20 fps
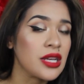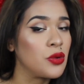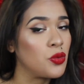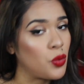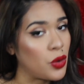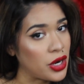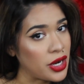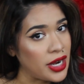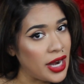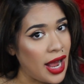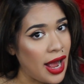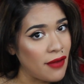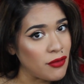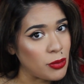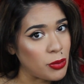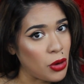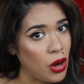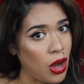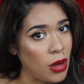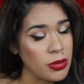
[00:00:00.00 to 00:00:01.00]
and we're gonna
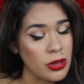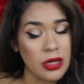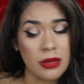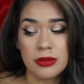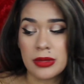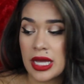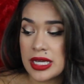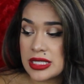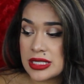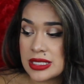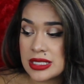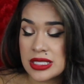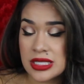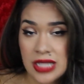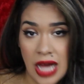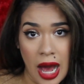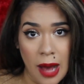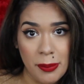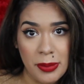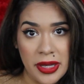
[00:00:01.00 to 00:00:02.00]
have a problem. Like,
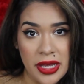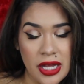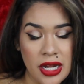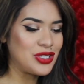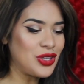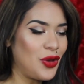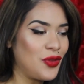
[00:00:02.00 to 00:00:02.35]
stop it.